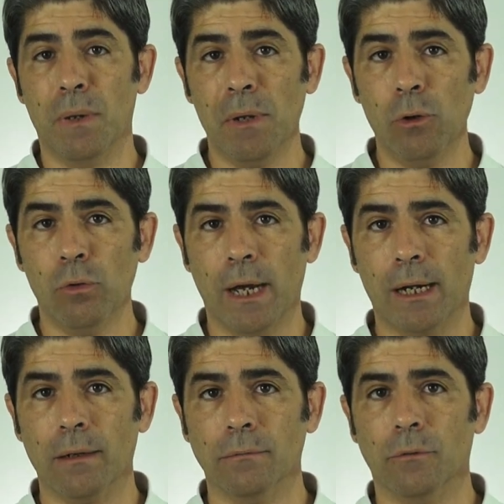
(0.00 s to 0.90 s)
First of
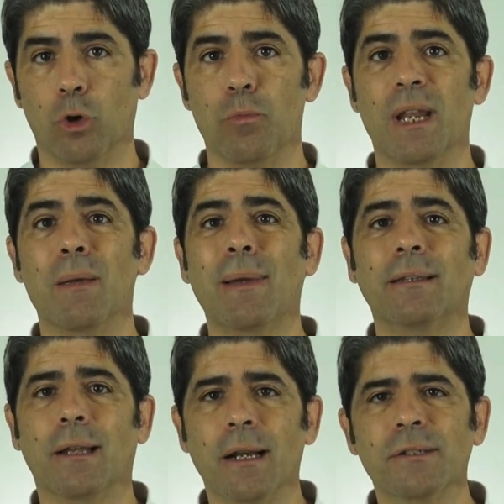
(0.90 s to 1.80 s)
all, it is
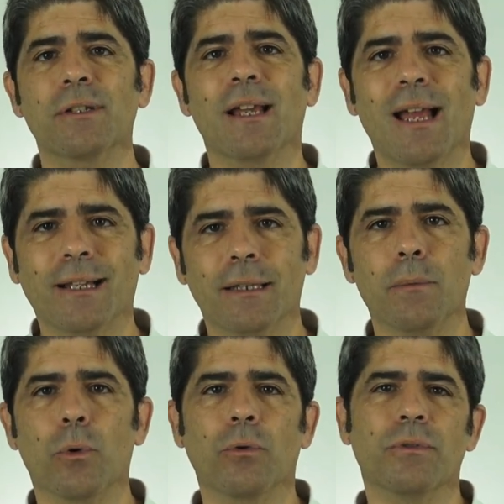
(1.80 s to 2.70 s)
good to be
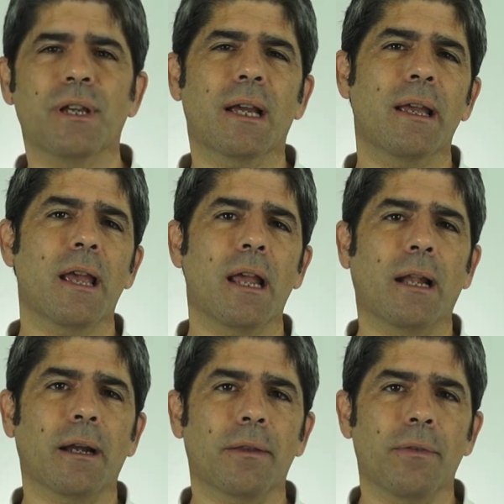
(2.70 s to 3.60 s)
active, as
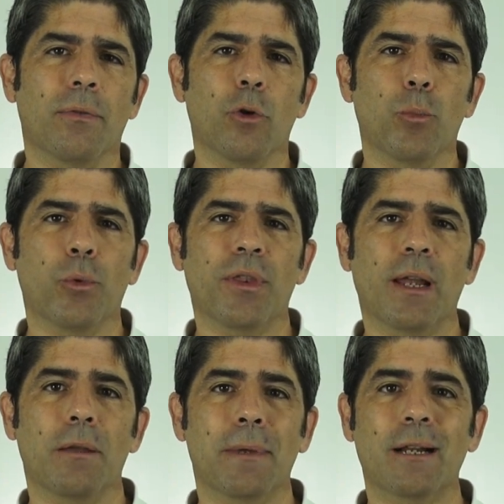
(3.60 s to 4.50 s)
exercise
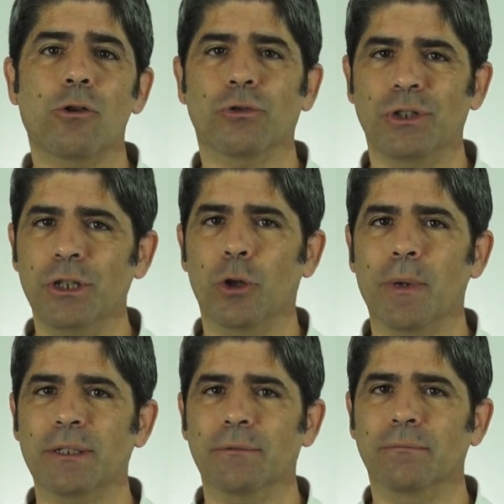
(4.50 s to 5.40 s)
can relieve
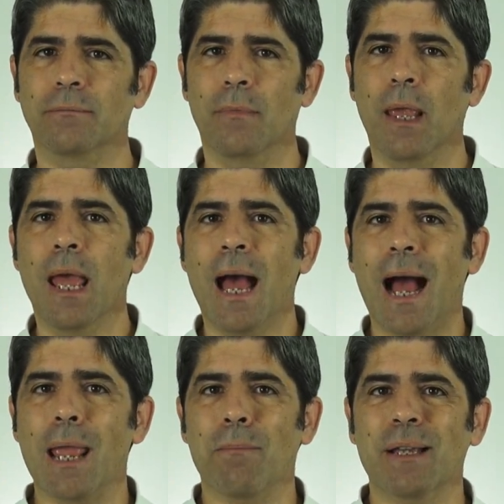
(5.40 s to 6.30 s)
symptoms.
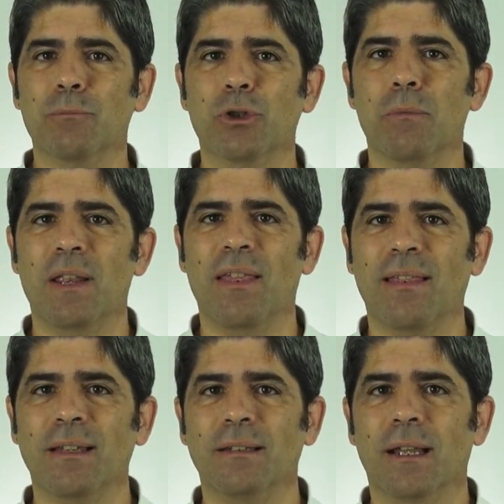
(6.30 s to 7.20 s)
This
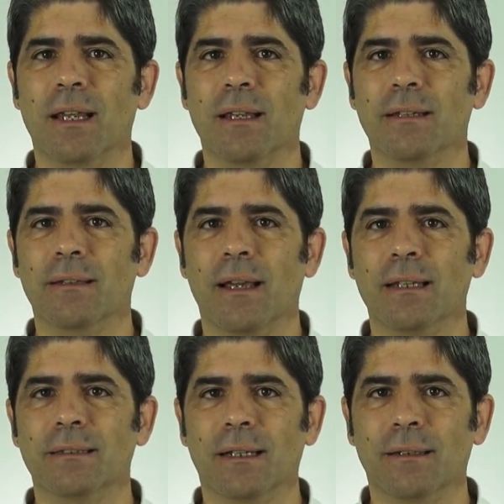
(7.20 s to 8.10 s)
strategy
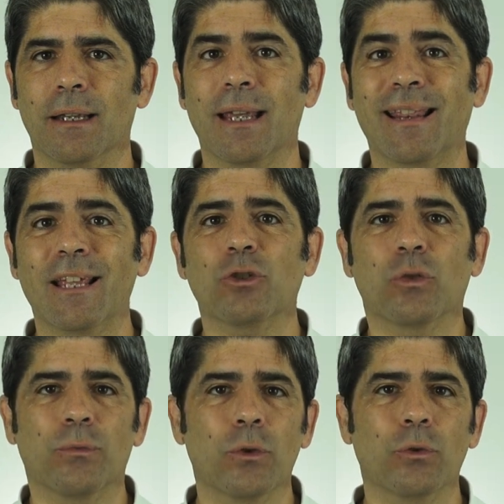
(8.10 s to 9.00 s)
is more likely
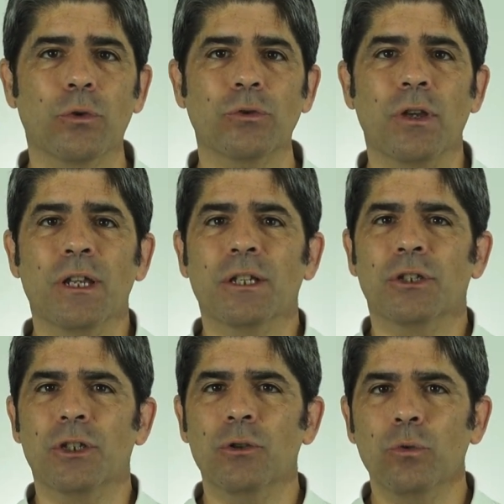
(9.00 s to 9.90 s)
to work if you
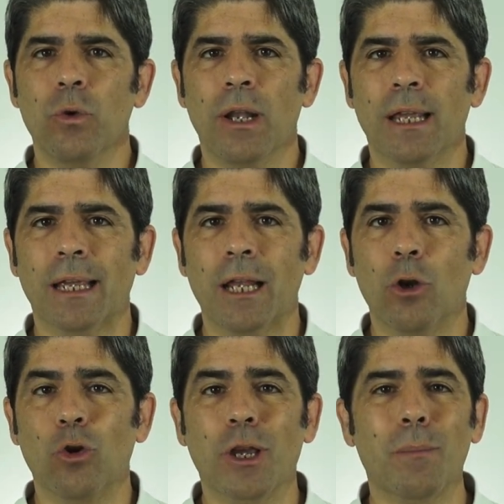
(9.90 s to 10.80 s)
choose what you
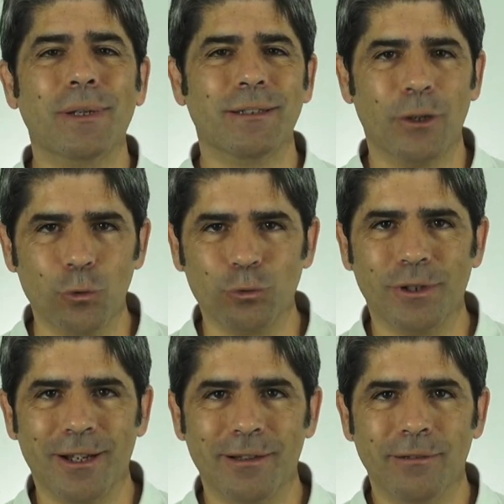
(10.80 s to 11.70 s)
enjoy doing.
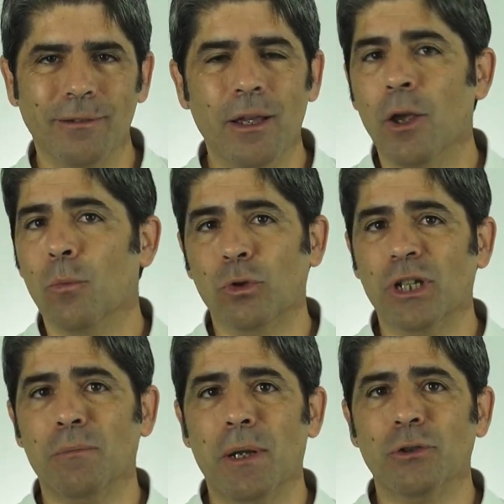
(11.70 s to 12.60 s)

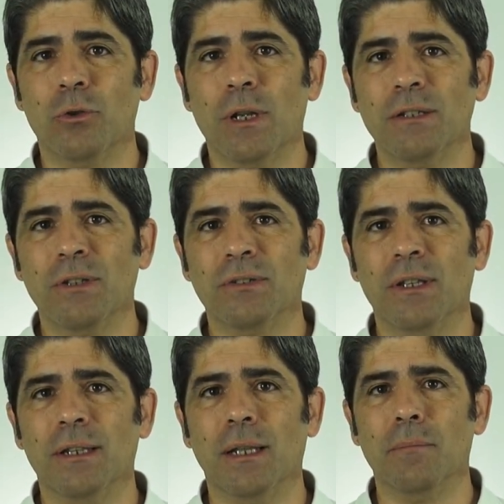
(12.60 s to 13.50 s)
Many people feel
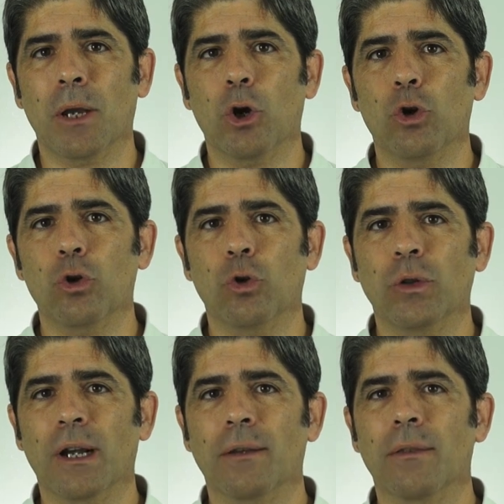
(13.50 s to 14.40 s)
better with
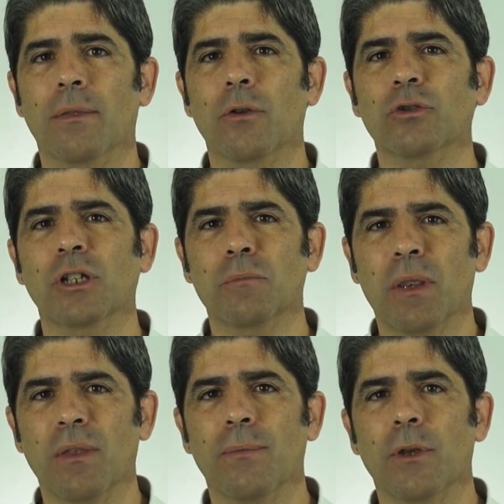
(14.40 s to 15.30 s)
specific
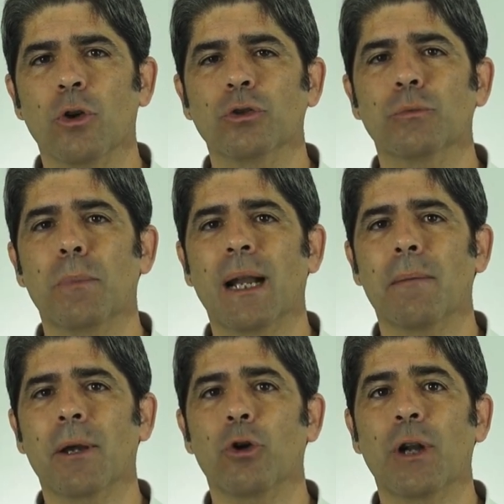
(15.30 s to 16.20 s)
exercises to
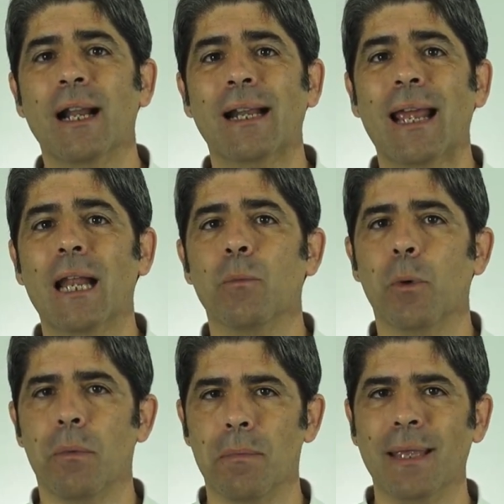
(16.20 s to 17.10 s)
improve movement
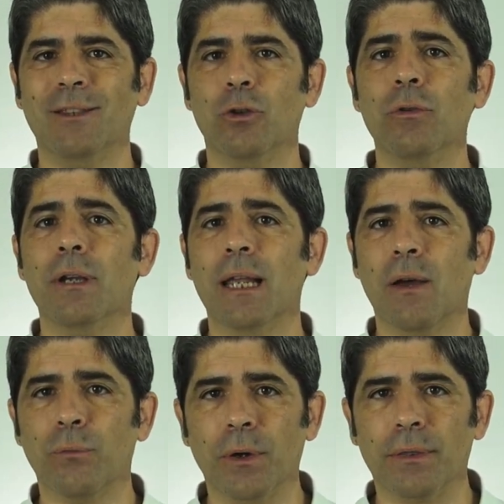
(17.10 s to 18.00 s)
and strength.
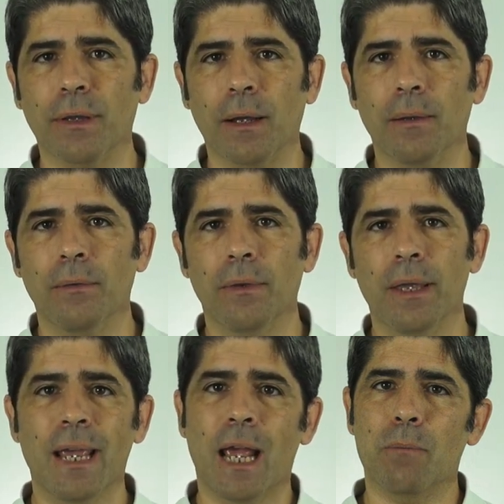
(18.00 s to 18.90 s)

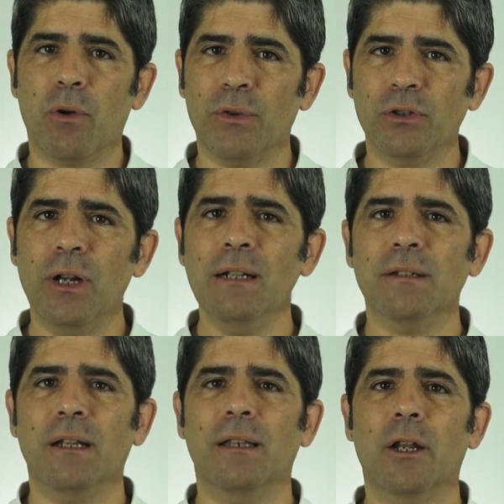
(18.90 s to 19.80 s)
Your healthcare
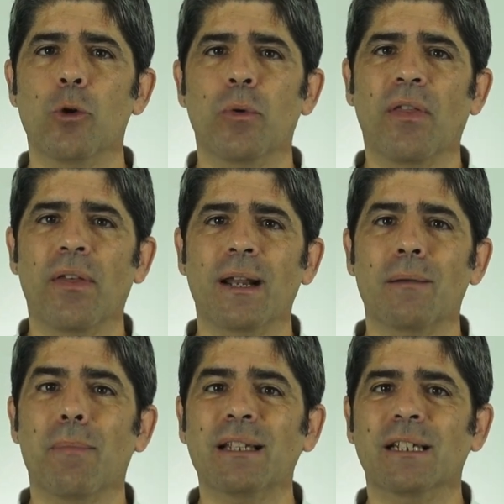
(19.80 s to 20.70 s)
professional
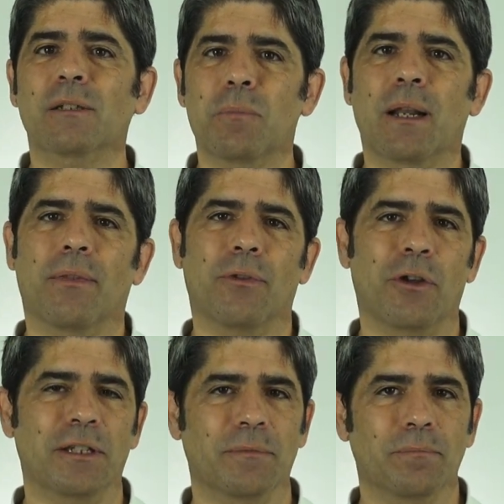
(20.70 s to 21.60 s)
can explain
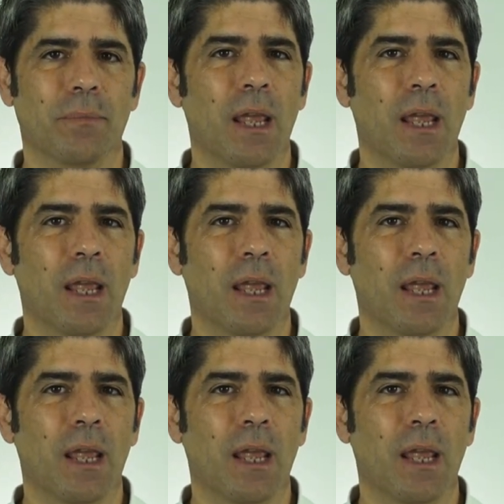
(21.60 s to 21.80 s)
further.